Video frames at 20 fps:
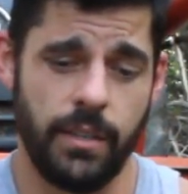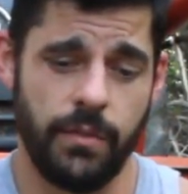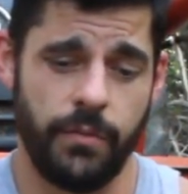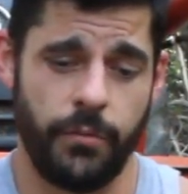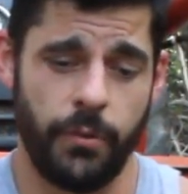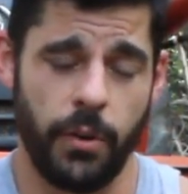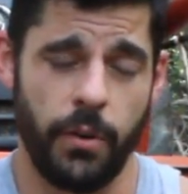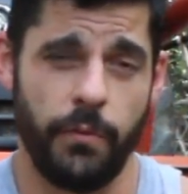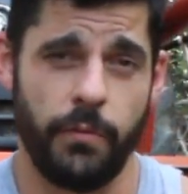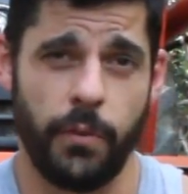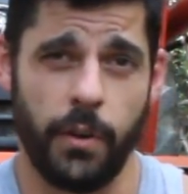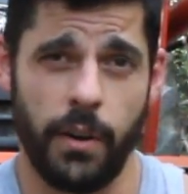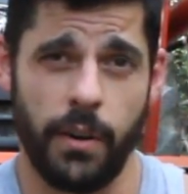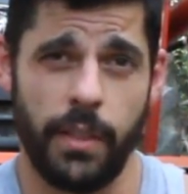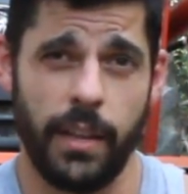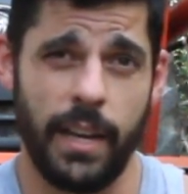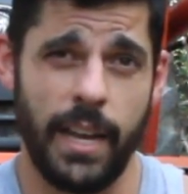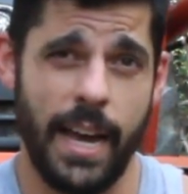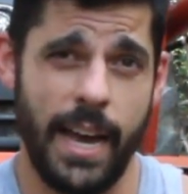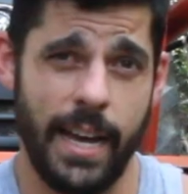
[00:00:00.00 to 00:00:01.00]
for
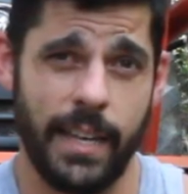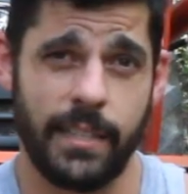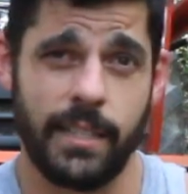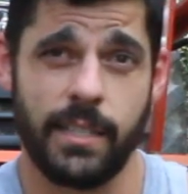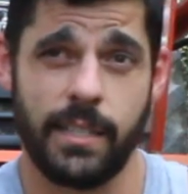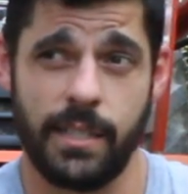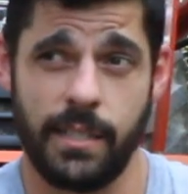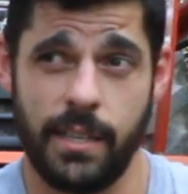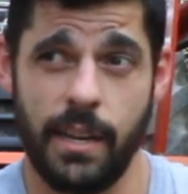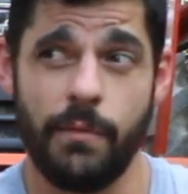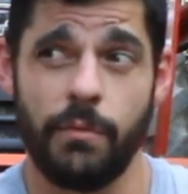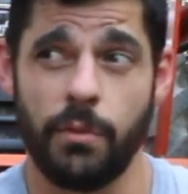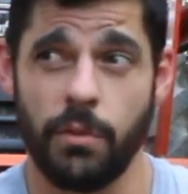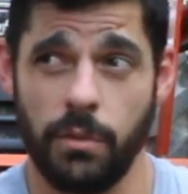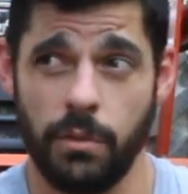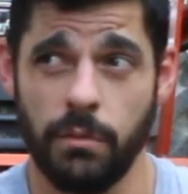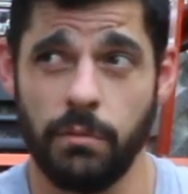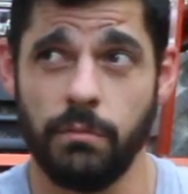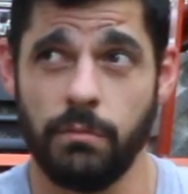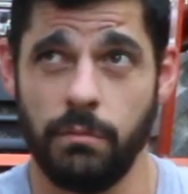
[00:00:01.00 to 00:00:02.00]
the last
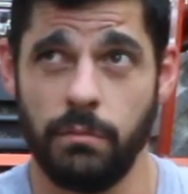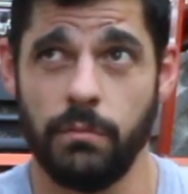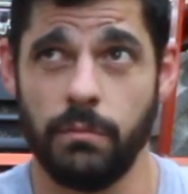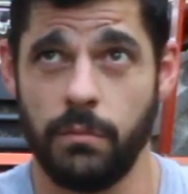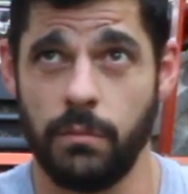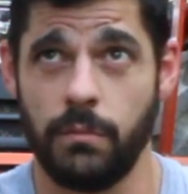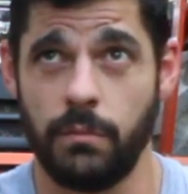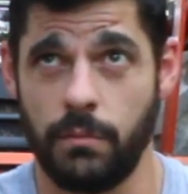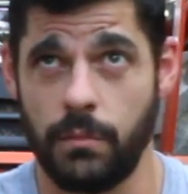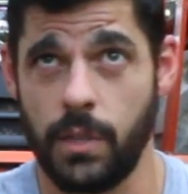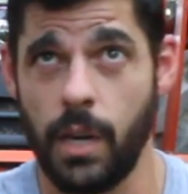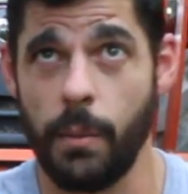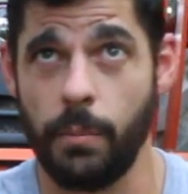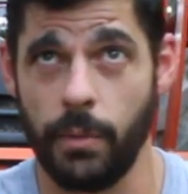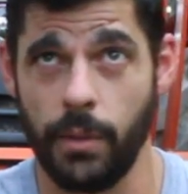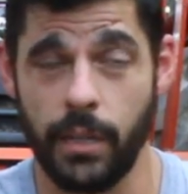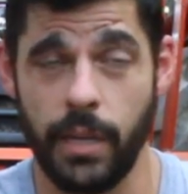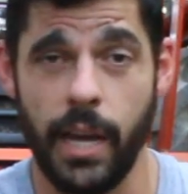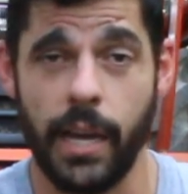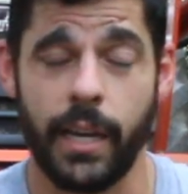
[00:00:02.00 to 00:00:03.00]
several
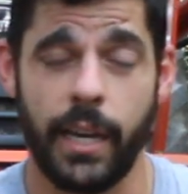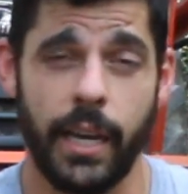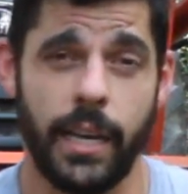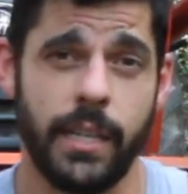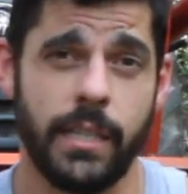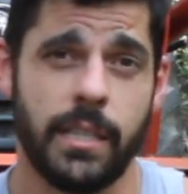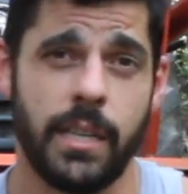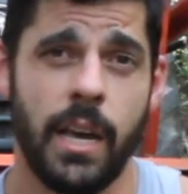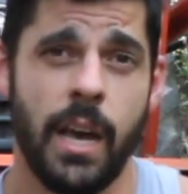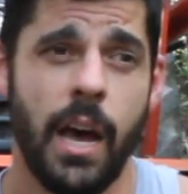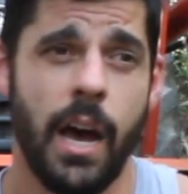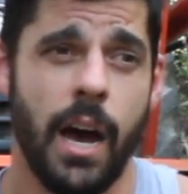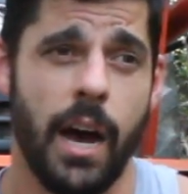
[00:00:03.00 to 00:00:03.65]
couple of decades.